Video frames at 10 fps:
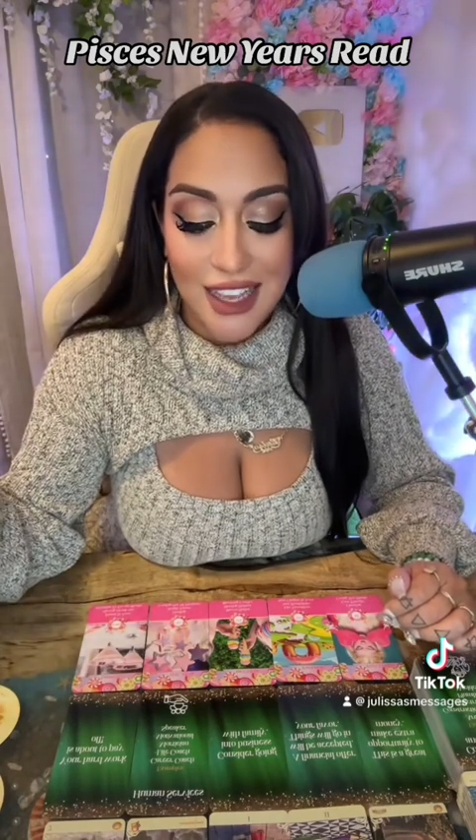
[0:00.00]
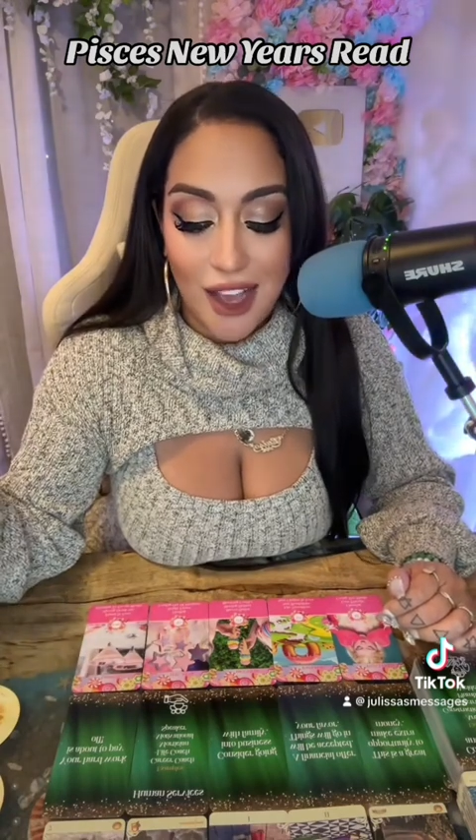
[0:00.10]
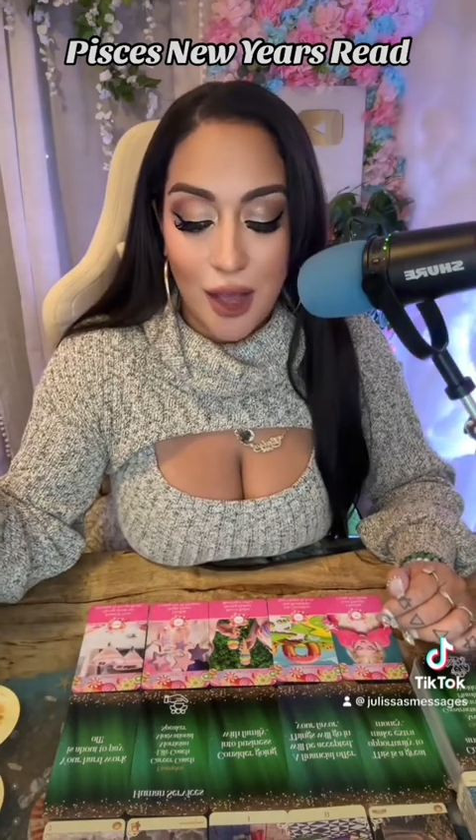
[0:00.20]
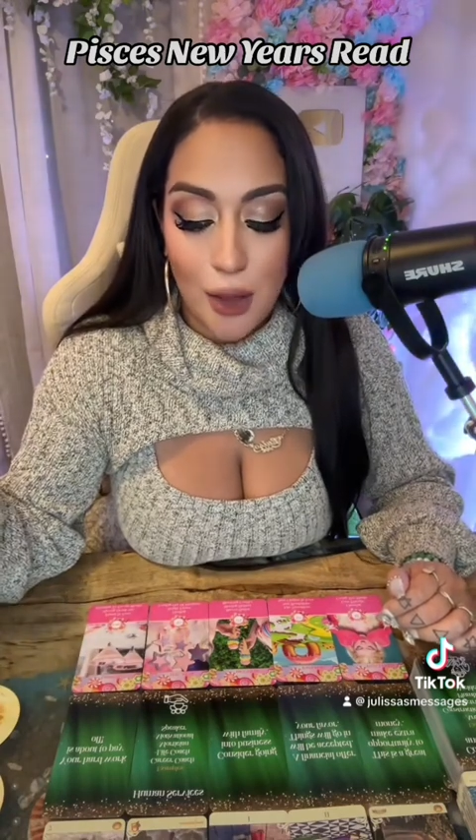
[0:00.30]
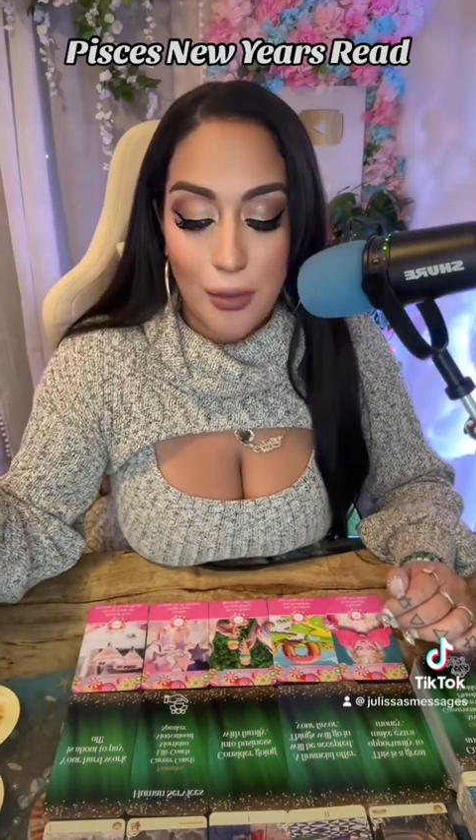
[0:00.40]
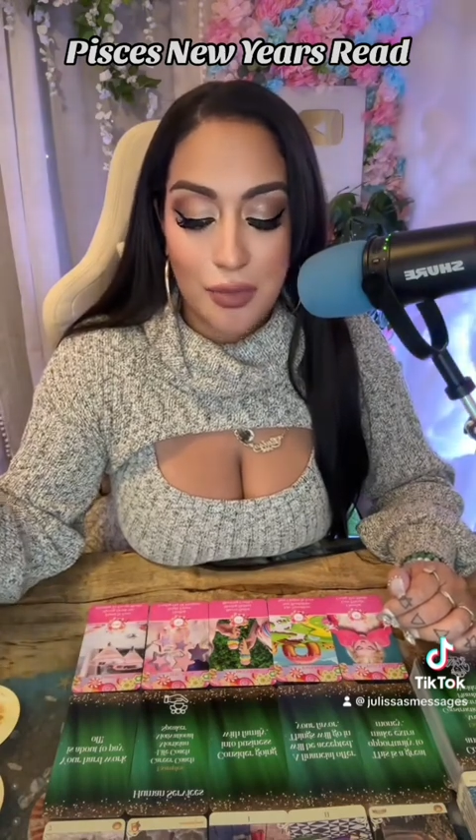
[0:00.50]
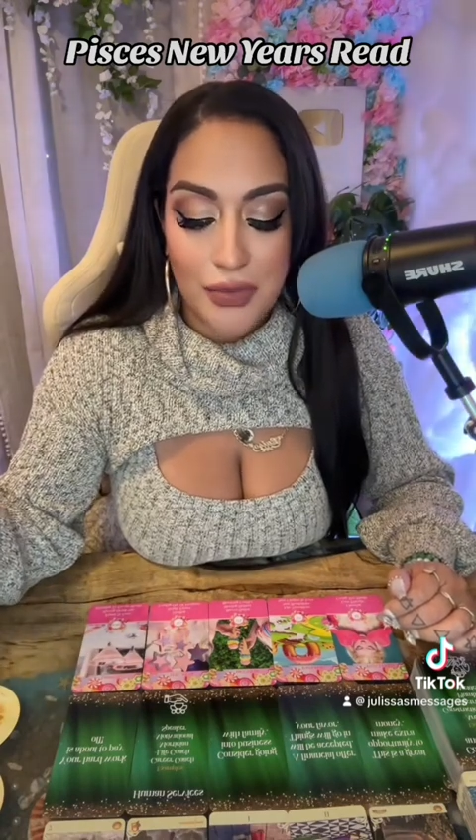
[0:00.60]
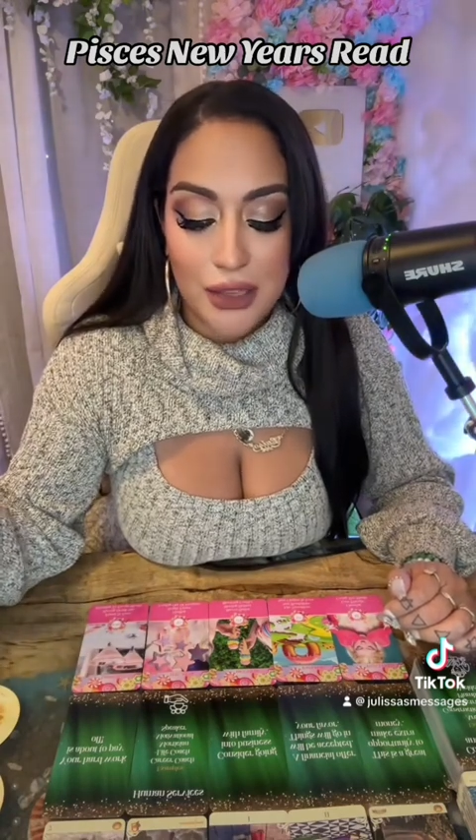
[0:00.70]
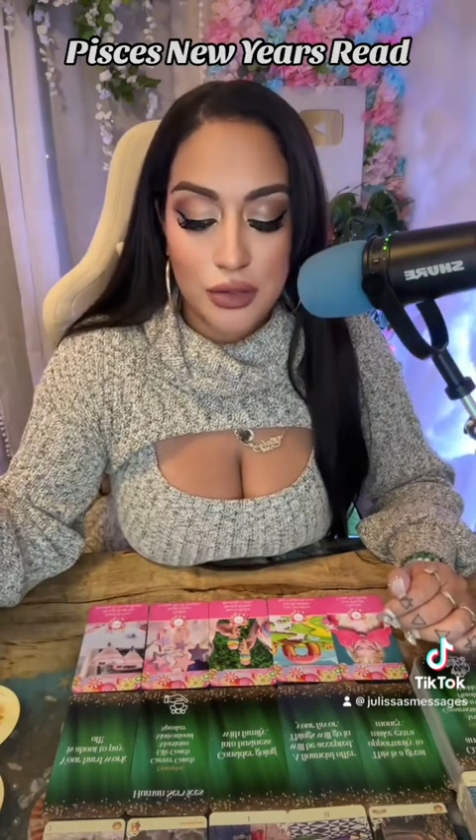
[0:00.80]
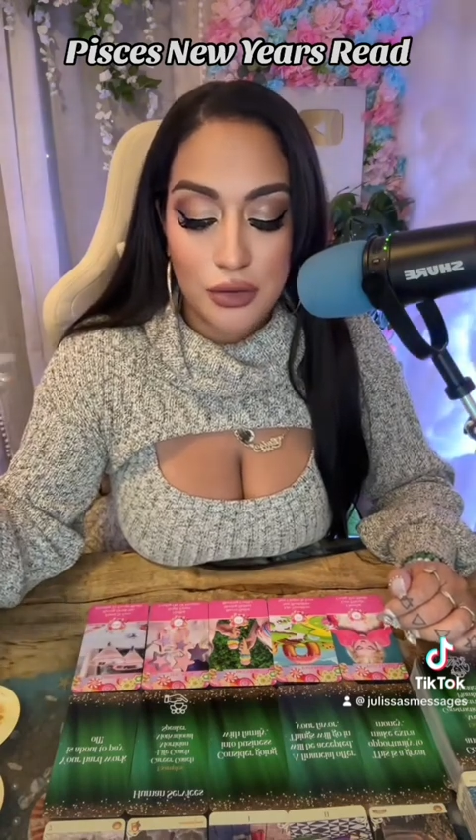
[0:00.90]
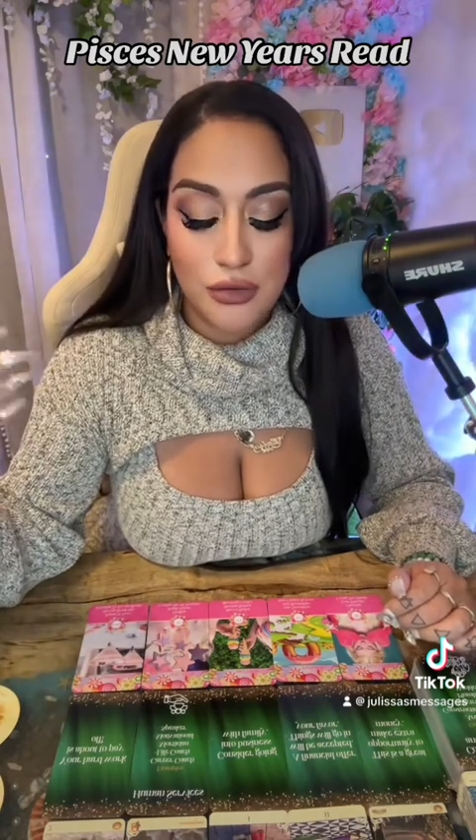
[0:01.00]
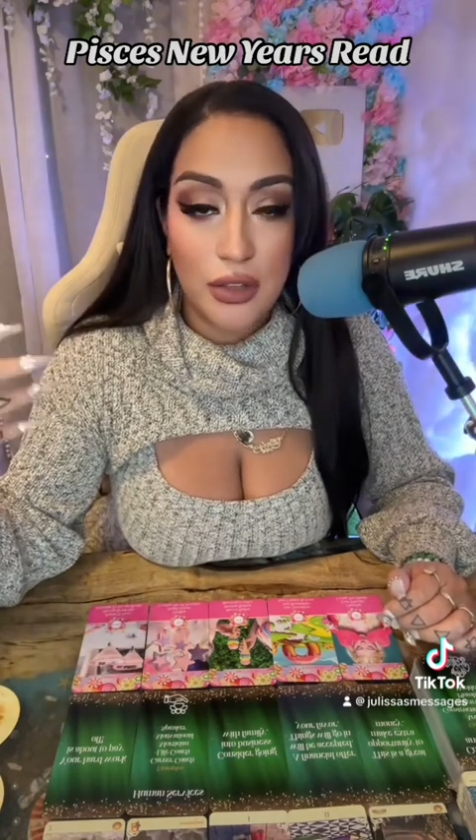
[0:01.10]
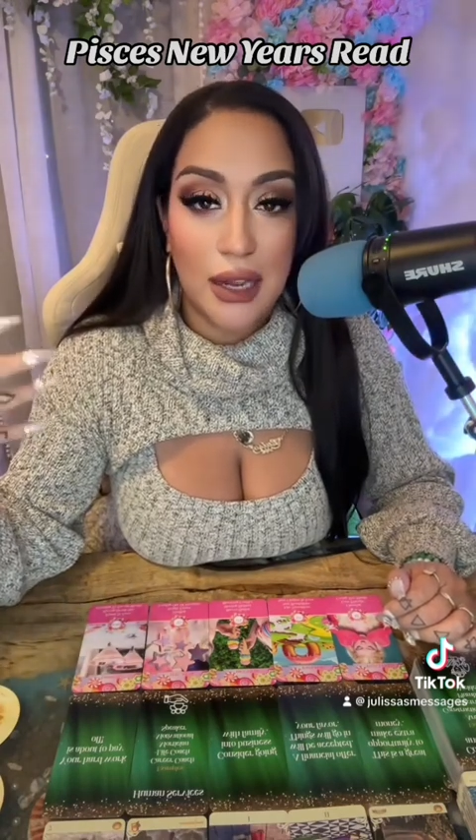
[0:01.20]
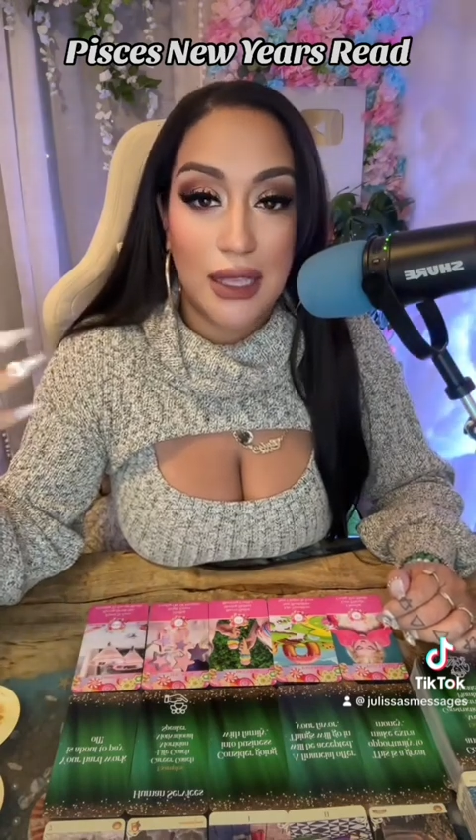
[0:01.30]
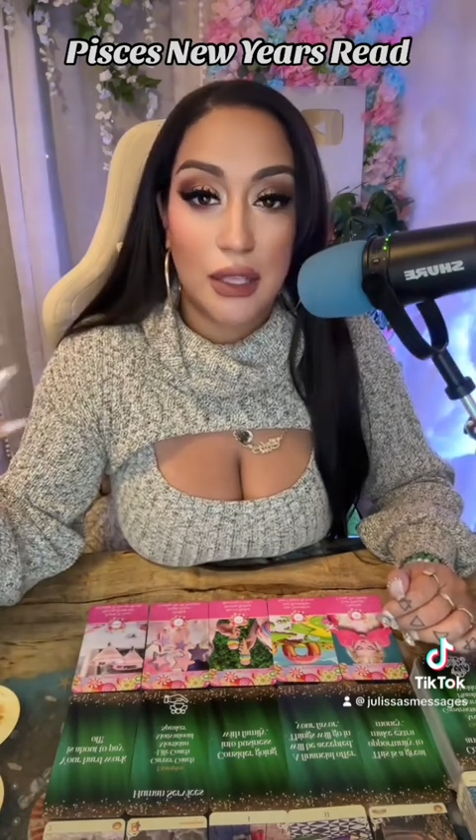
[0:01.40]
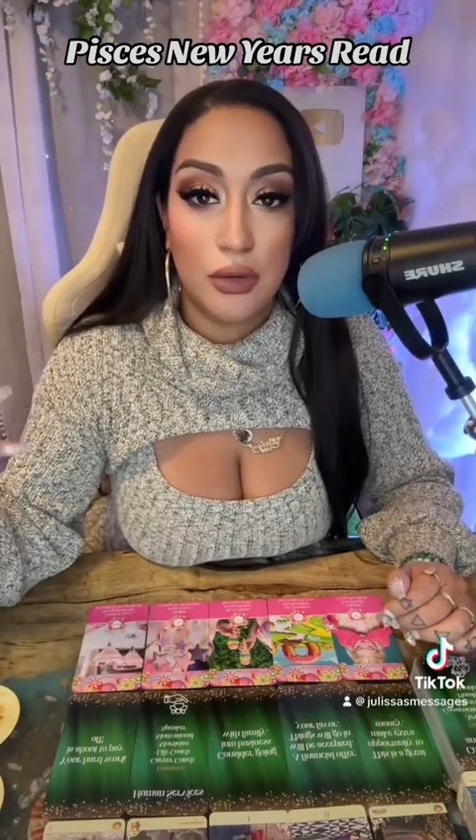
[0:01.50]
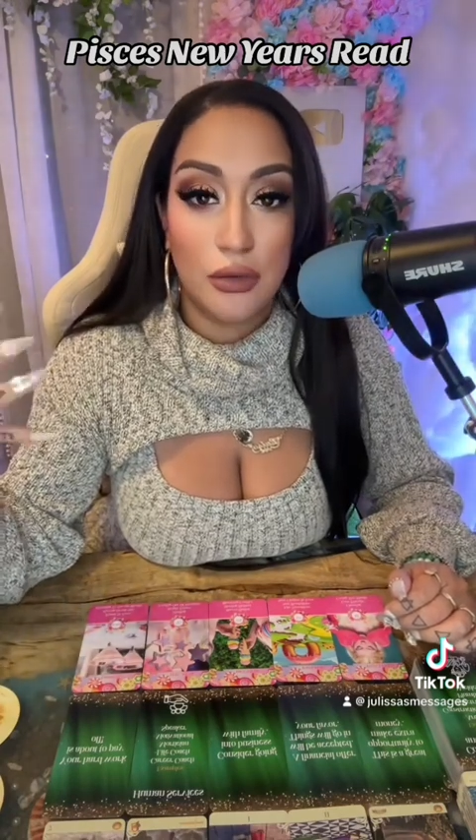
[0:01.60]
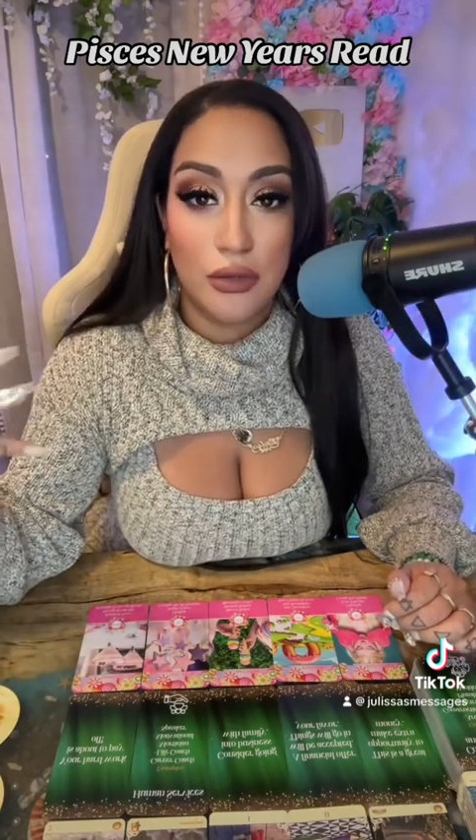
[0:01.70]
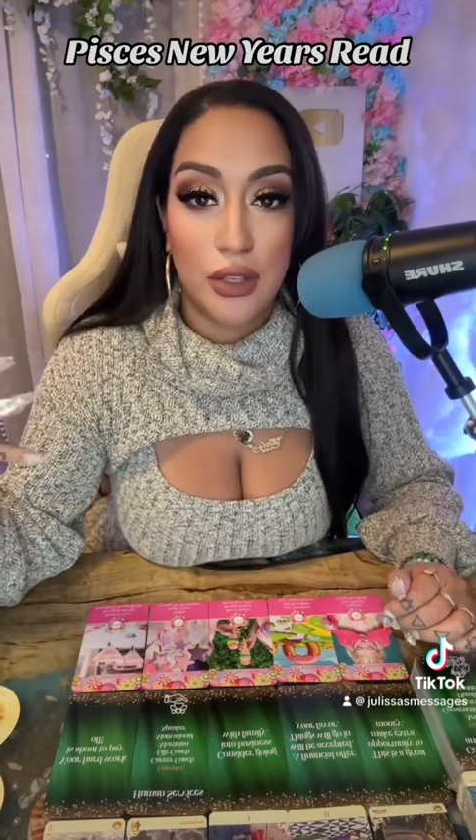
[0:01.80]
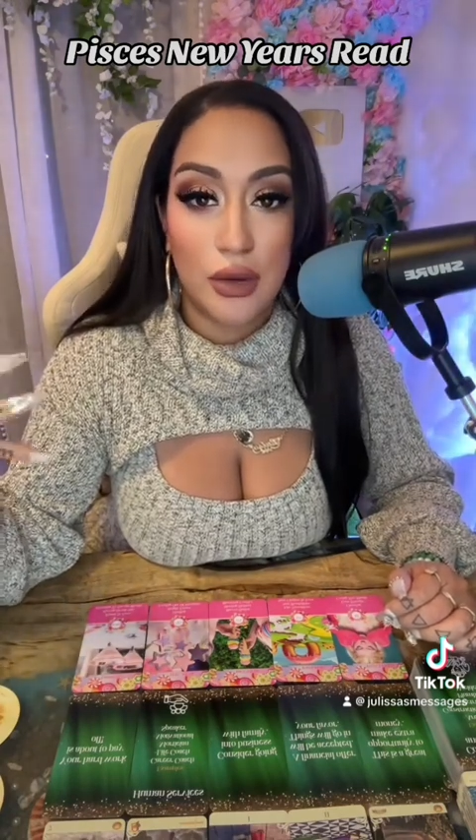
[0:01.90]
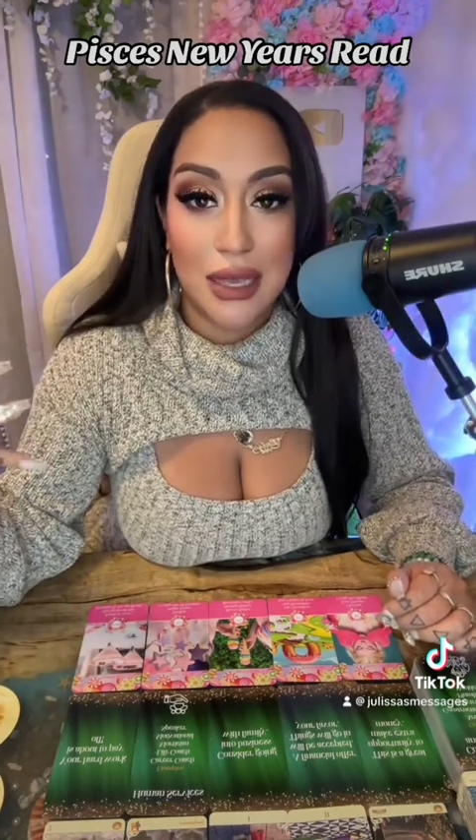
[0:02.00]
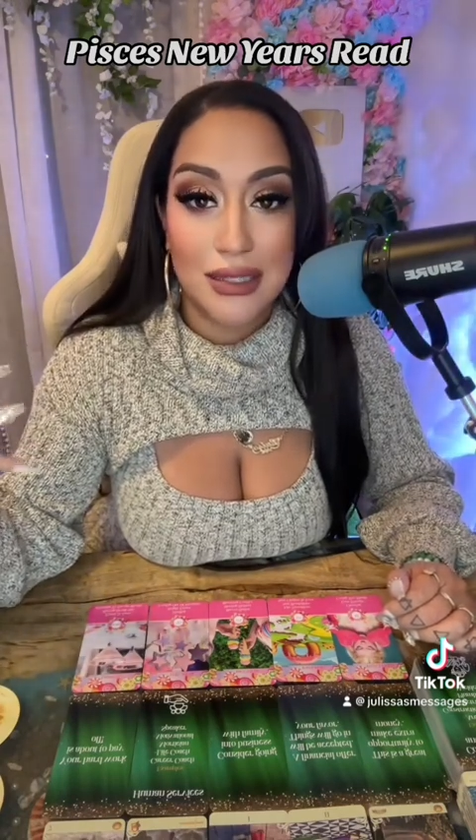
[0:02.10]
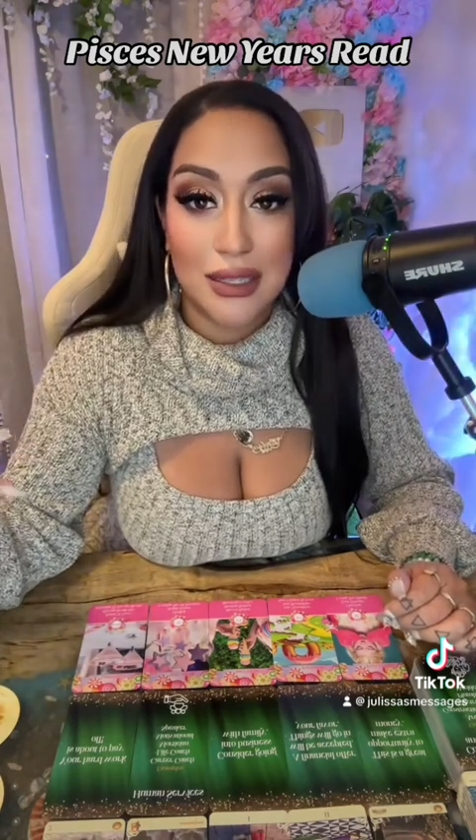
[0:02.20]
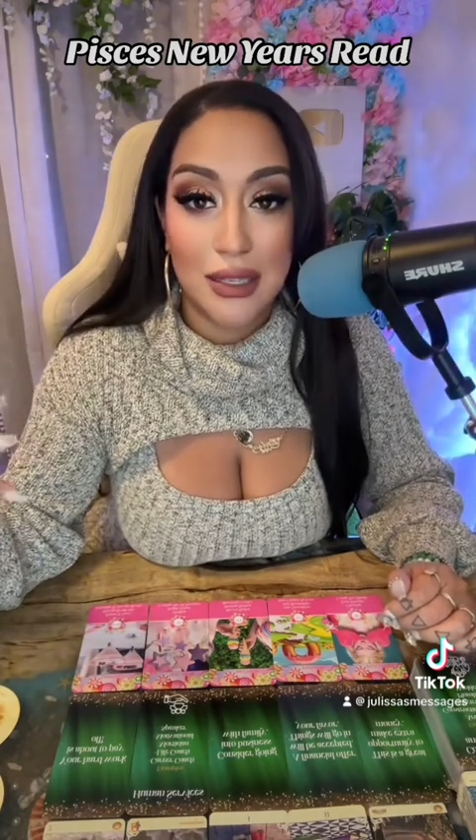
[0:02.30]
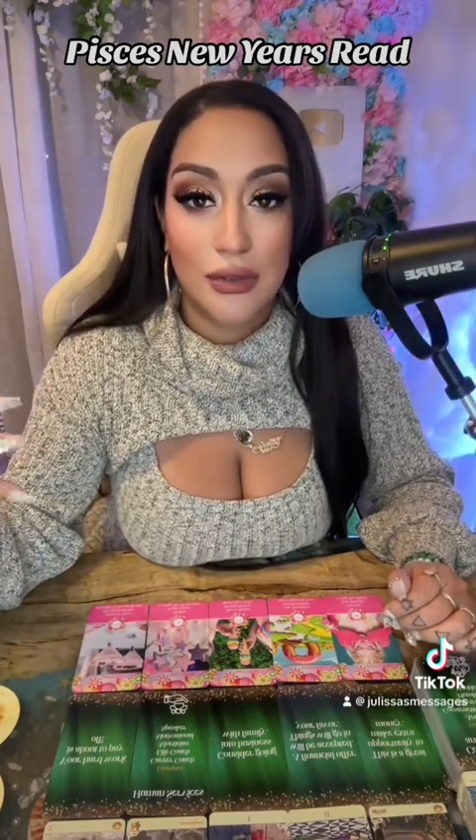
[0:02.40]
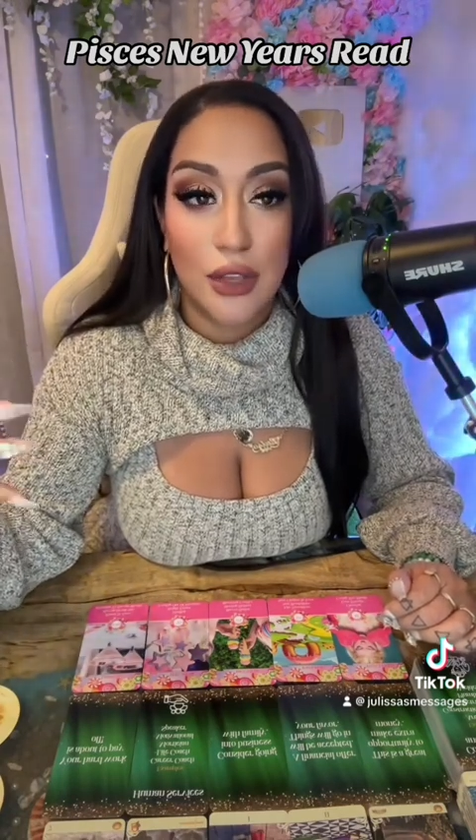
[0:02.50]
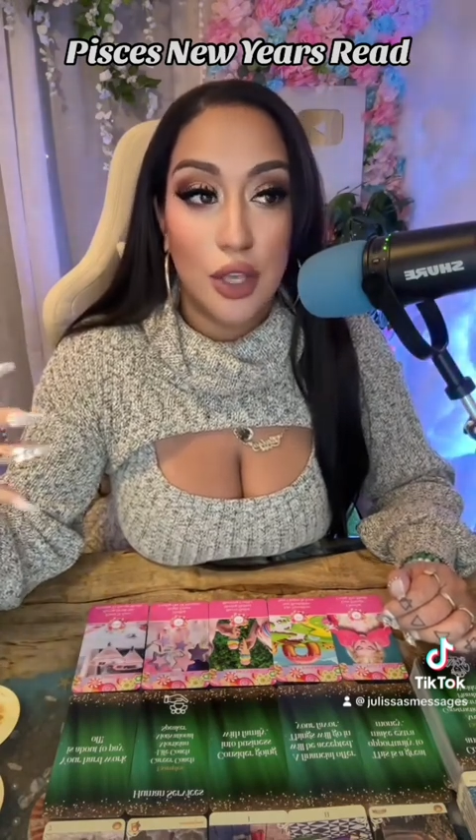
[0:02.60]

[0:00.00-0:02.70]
Um, I do feel like you feel as if